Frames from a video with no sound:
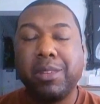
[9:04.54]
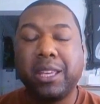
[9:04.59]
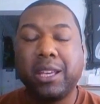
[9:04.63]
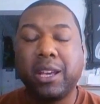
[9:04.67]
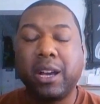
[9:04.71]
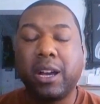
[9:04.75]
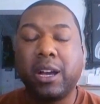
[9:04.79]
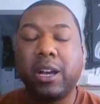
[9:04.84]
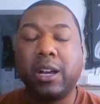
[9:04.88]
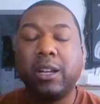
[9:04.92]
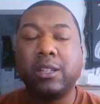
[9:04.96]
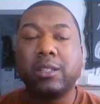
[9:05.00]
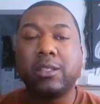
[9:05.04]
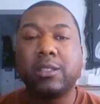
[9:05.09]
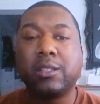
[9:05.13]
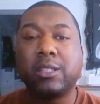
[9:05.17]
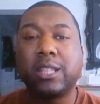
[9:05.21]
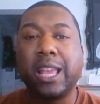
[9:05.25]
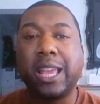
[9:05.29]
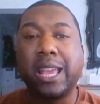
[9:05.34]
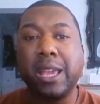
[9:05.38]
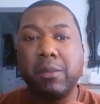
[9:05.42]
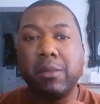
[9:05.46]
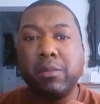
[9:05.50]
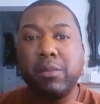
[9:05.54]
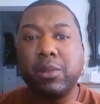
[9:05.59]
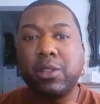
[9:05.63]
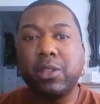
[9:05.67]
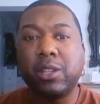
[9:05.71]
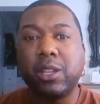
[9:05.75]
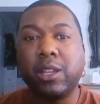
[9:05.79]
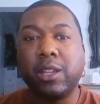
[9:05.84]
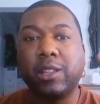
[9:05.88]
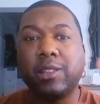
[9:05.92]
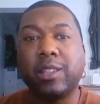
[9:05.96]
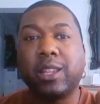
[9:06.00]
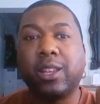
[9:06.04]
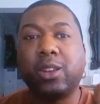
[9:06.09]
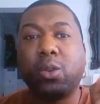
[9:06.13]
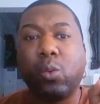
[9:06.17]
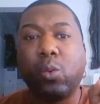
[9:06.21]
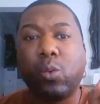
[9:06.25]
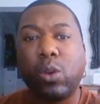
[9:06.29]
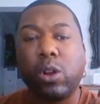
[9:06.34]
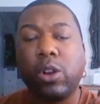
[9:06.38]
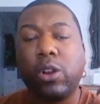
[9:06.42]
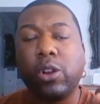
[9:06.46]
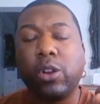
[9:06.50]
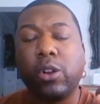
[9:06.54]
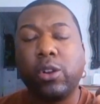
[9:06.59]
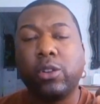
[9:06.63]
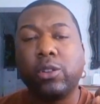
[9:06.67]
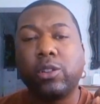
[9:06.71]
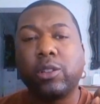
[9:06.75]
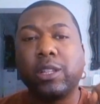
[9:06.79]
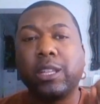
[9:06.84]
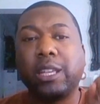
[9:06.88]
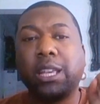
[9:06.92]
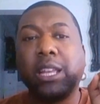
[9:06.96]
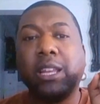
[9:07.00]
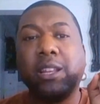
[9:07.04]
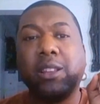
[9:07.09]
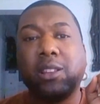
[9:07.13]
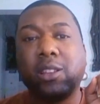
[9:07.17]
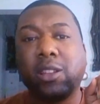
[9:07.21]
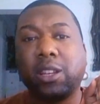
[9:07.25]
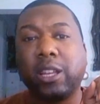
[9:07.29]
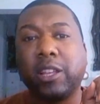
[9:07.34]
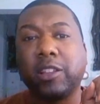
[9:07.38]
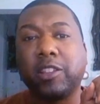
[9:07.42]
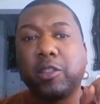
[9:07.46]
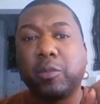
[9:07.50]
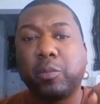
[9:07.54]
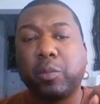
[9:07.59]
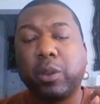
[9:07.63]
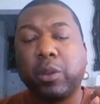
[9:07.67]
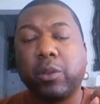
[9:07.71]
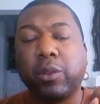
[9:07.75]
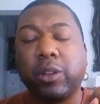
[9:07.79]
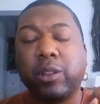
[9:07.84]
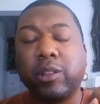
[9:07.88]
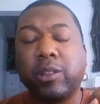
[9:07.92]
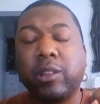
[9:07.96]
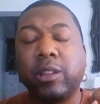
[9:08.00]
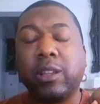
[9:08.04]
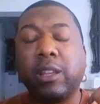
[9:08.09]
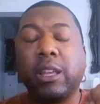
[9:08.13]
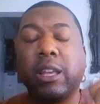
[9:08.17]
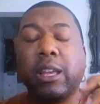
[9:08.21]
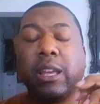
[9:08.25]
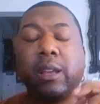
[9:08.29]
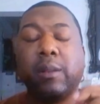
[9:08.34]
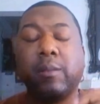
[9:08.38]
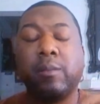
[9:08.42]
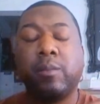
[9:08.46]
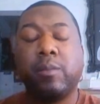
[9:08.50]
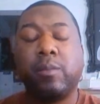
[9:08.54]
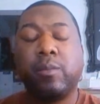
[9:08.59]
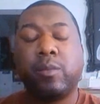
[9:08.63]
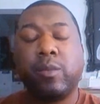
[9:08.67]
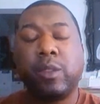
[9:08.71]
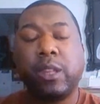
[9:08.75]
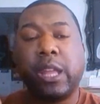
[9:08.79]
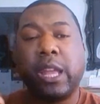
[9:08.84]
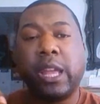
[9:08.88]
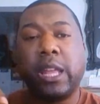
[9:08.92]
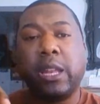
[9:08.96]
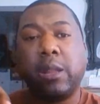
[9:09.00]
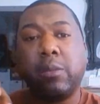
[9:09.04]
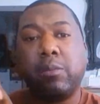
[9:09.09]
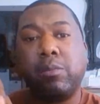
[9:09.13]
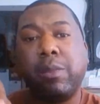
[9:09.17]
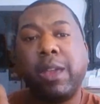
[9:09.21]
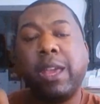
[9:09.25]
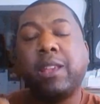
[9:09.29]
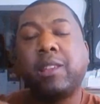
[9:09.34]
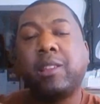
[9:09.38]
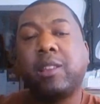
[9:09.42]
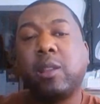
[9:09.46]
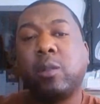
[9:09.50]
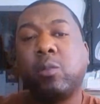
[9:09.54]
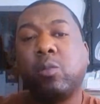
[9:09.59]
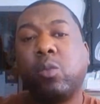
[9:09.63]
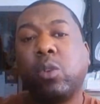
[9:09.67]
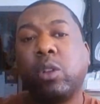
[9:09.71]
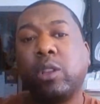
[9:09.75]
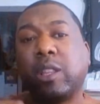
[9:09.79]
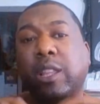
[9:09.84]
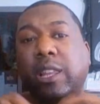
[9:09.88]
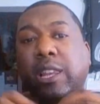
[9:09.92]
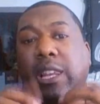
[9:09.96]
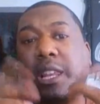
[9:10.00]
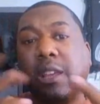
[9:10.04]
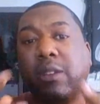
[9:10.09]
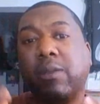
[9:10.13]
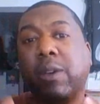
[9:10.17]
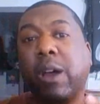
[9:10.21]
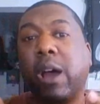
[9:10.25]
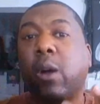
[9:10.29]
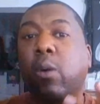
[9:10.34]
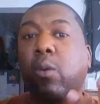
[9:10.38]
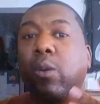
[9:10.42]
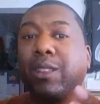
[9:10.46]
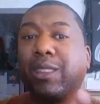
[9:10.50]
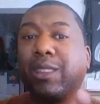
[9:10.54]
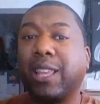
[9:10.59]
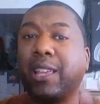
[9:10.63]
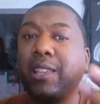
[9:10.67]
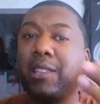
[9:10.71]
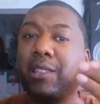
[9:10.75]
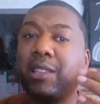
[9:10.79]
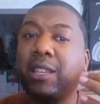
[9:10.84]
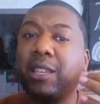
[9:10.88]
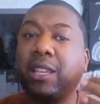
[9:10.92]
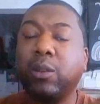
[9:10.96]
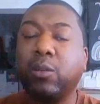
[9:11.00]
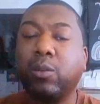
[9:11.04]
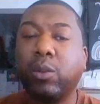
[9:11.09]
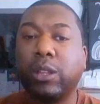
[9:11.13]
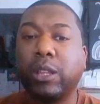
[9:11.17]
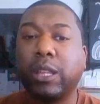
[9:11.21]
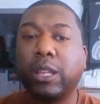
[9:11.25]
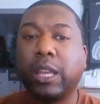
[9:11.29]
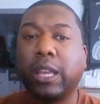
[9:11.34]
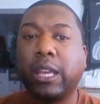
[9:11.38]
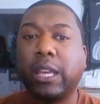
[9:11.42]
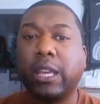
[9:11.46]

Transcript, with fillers: because the images and the words get into their spirits, and it makes them want to live out what they see and what they